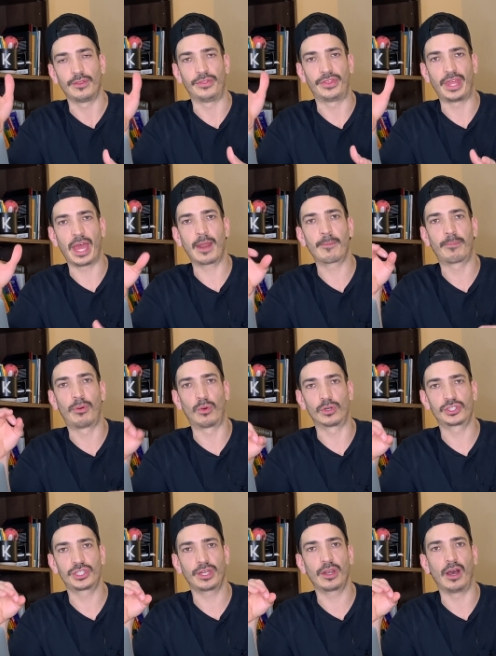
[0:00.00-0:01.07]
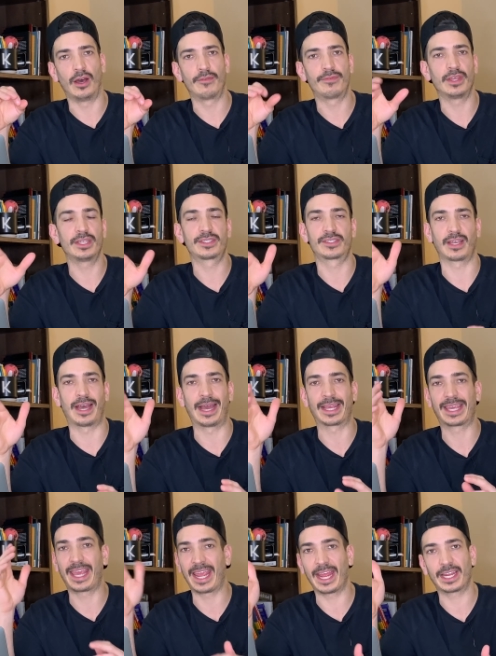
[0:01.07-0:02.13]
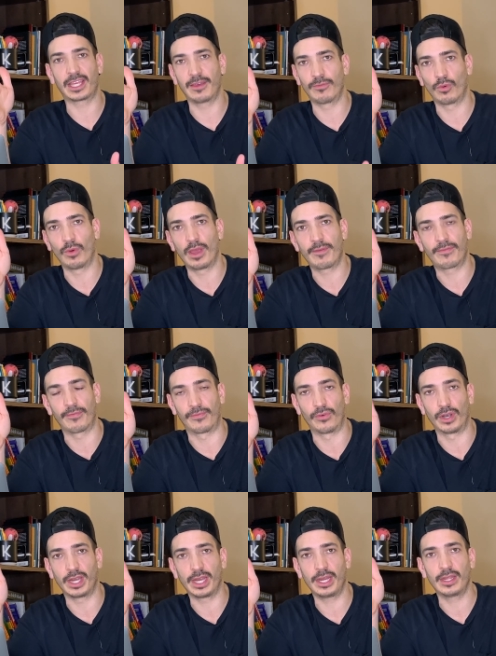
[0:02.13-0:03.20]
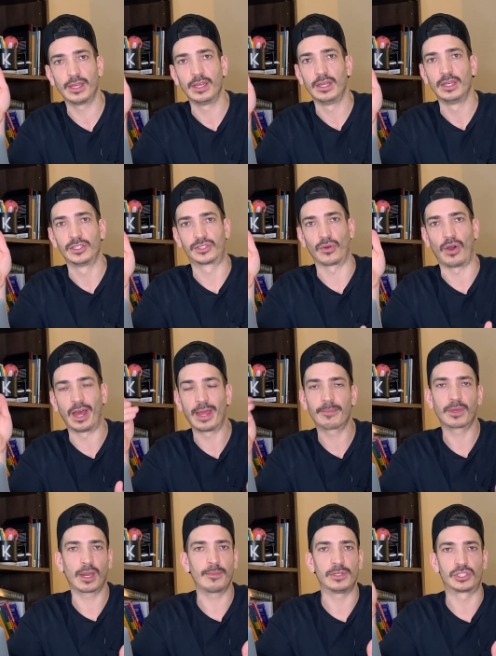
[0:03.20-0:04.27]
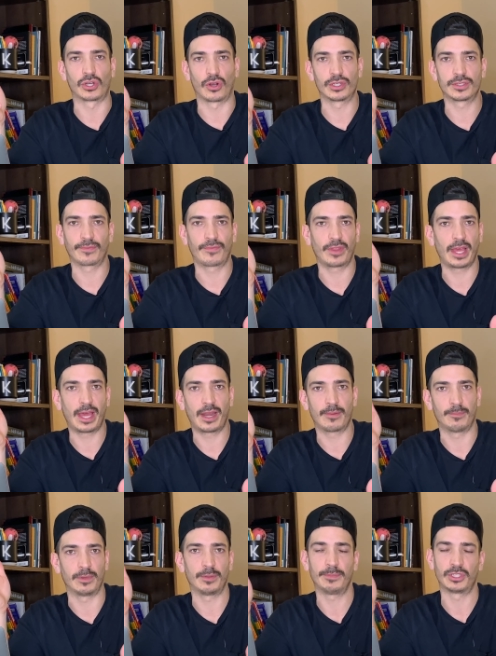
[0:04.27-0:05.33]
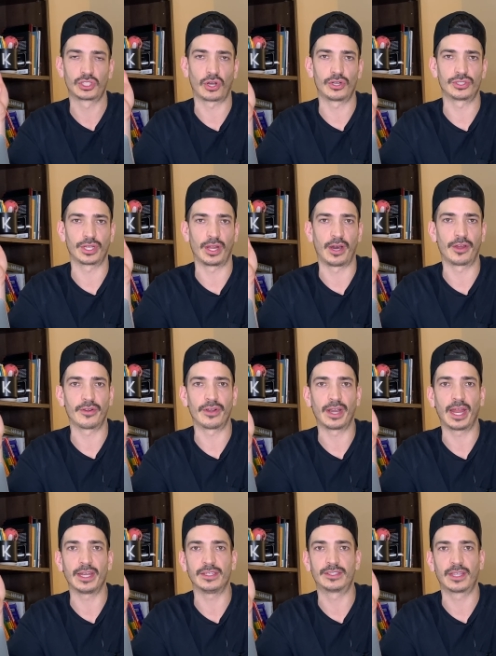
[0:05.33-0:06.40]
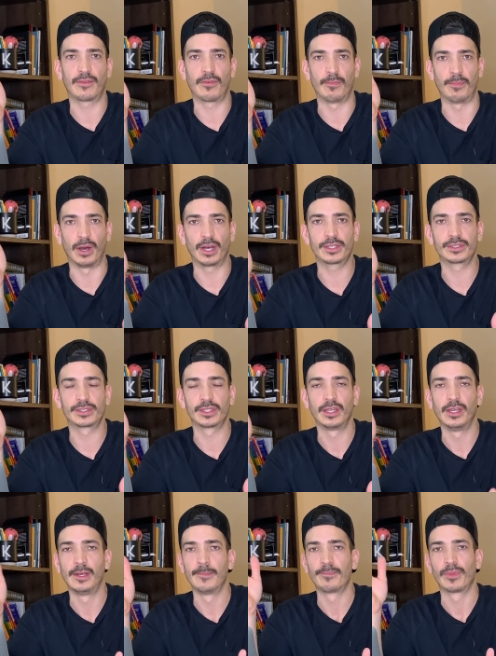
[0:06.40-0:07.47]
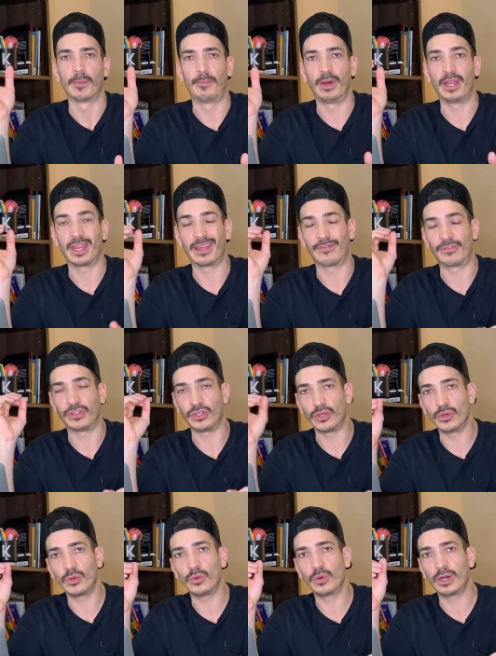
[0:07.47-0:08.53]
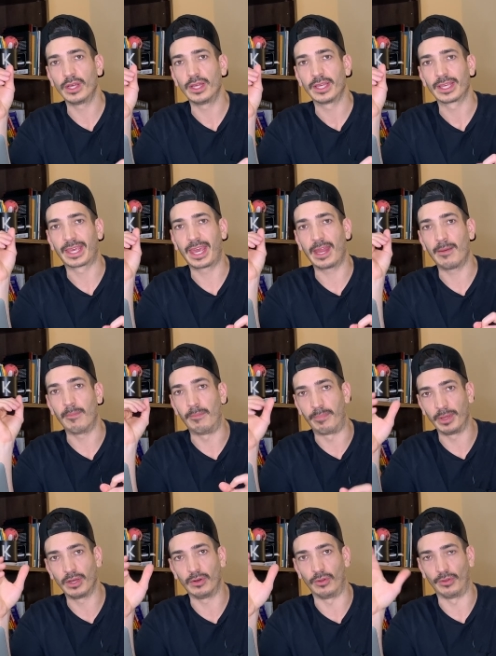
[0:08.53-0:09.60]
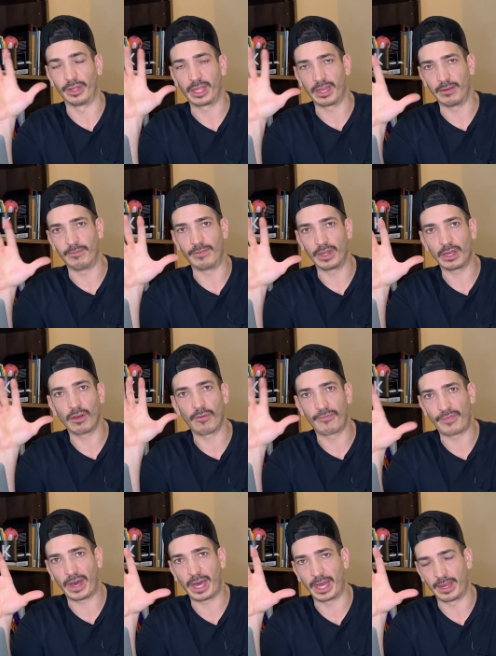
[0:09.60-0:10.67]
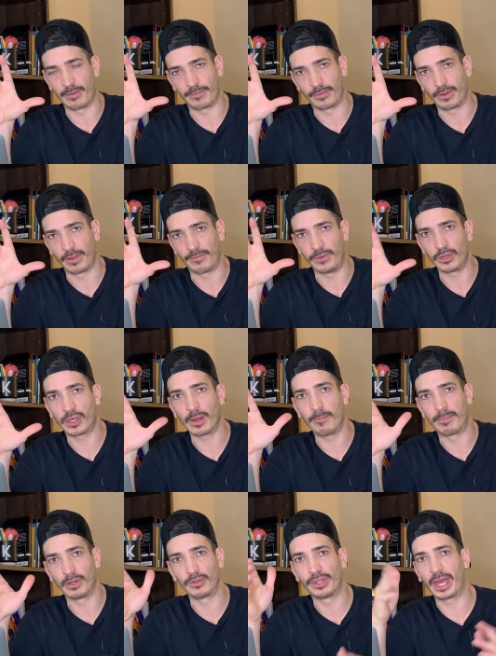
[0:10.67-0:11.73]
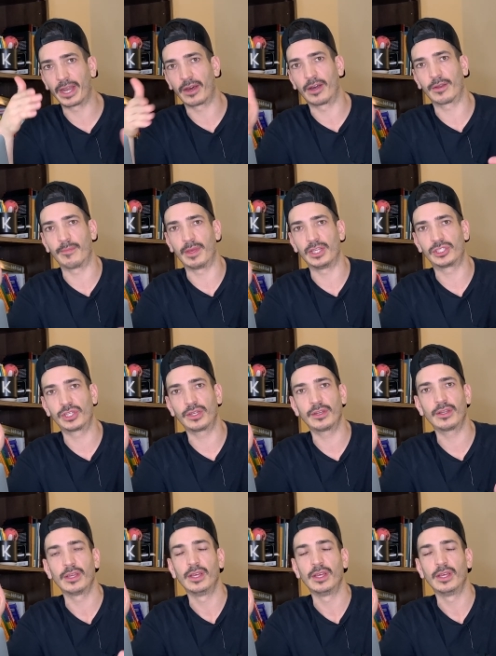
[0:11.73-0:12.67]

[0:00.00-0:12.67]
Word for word: that portion of this I can't give away for free so I am going to be charging for that. I'm going to be charging 197 bucks. But if you can build in Video 5, if you can build that automation,